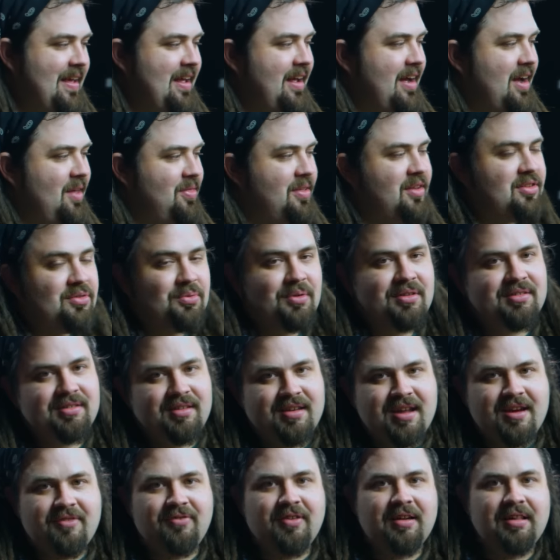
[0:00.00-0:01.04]
Uh, this was
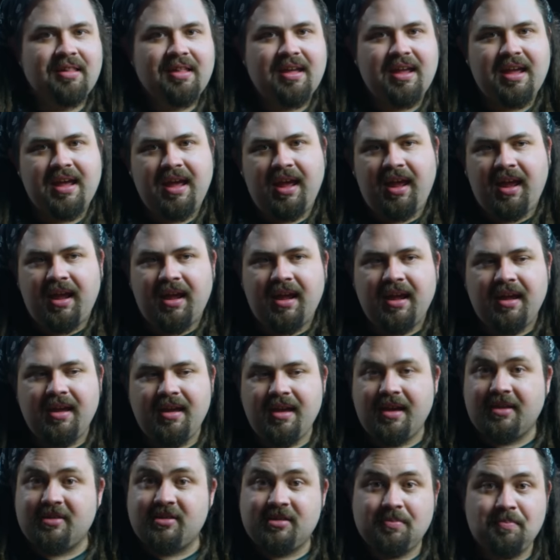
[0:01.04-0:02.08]
definitely a
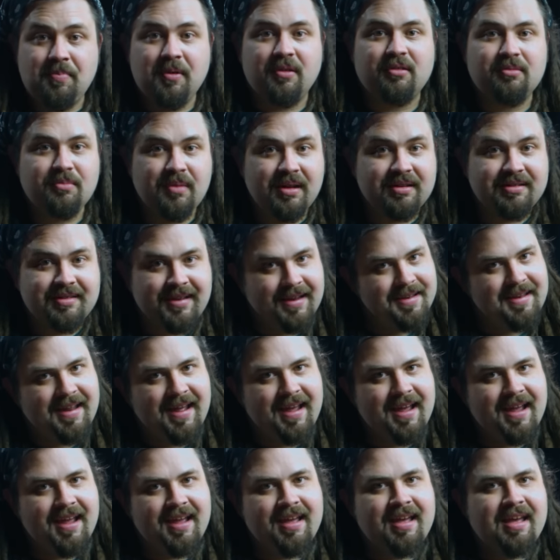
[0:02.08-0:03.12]
experiment
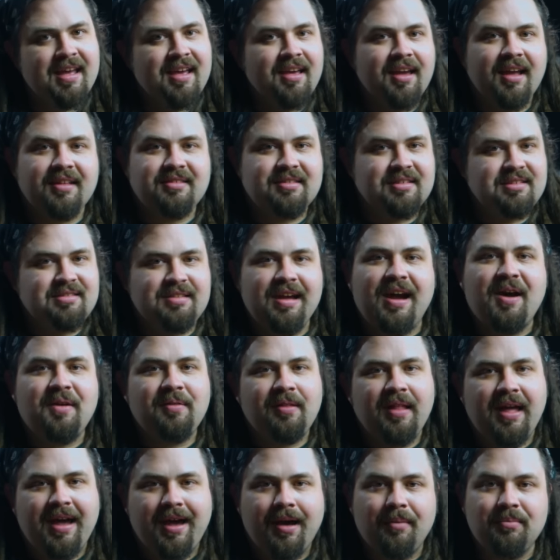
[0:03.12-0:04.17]
today. It's a sound
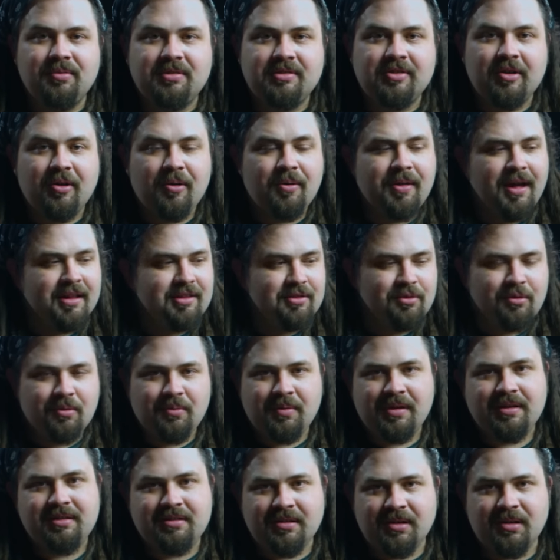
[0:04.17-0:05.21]
lab, so that's what
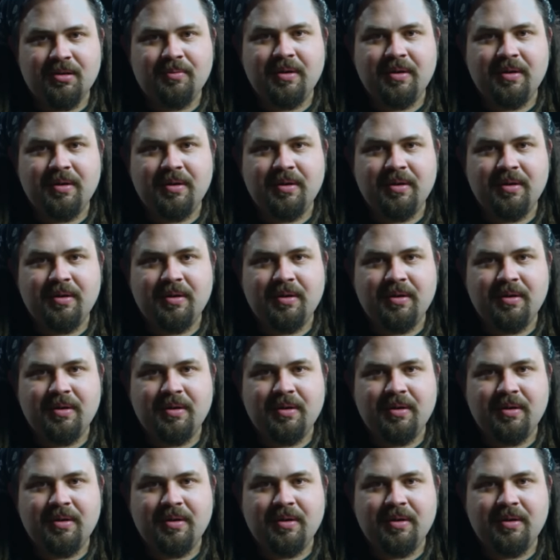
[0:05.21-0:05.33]
we do.